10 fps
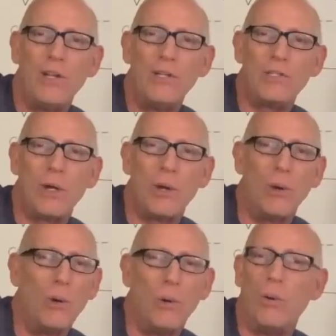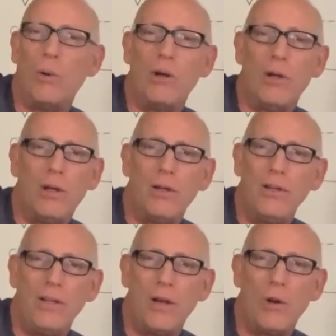So,
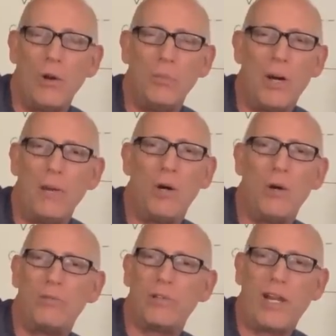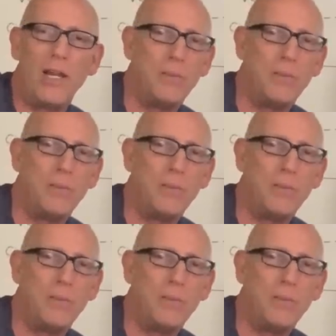you know, Obama overcame